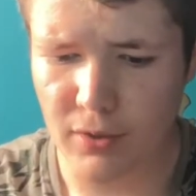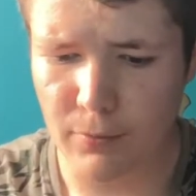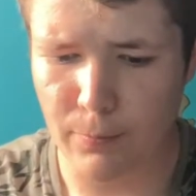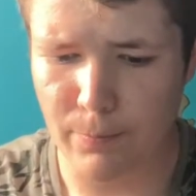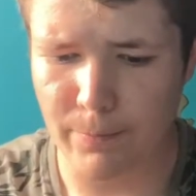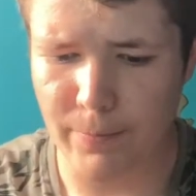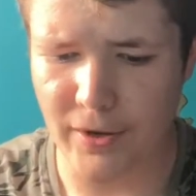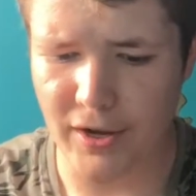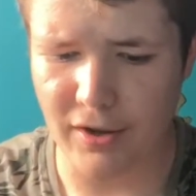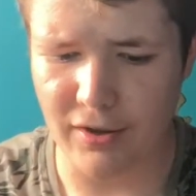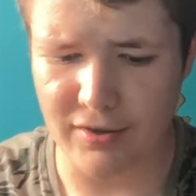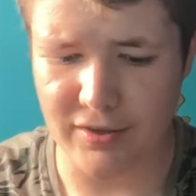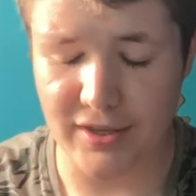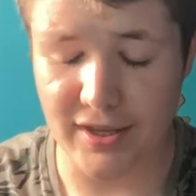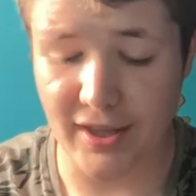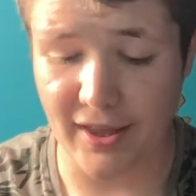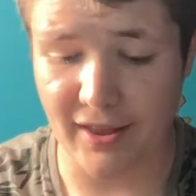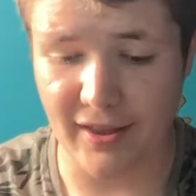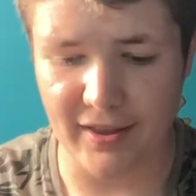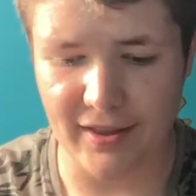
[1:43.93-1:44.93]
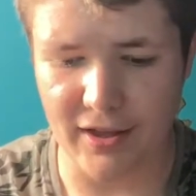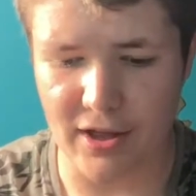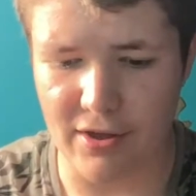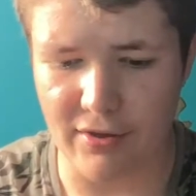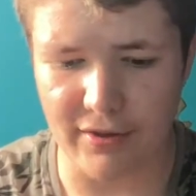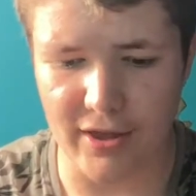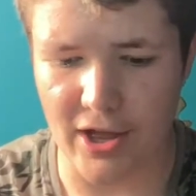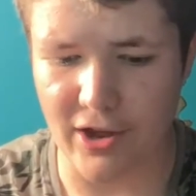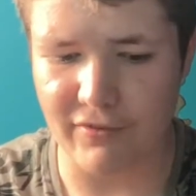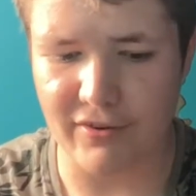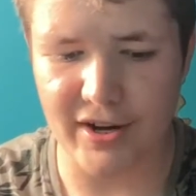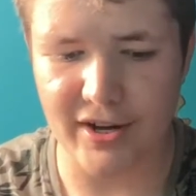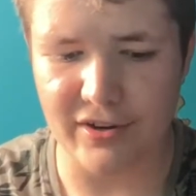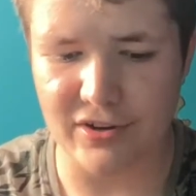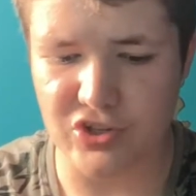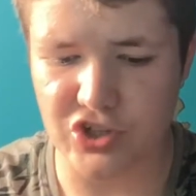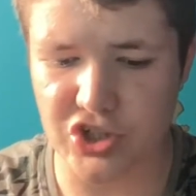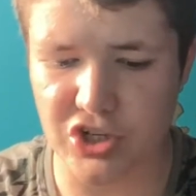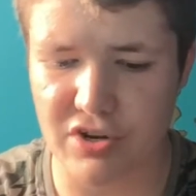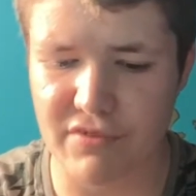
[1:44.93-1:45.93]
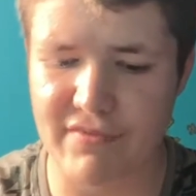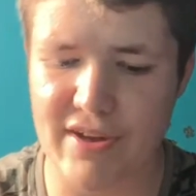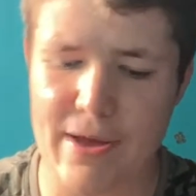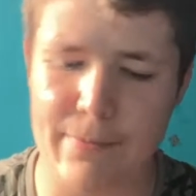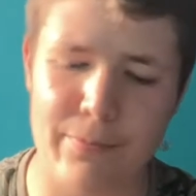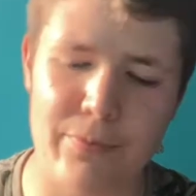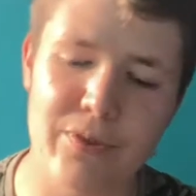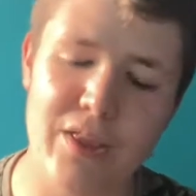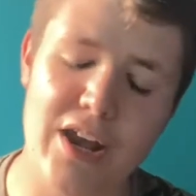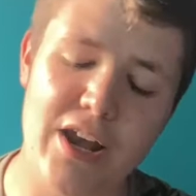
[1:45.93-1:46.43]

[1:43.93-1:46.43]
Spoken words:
But yeah, I reckon it shouldn't have happened.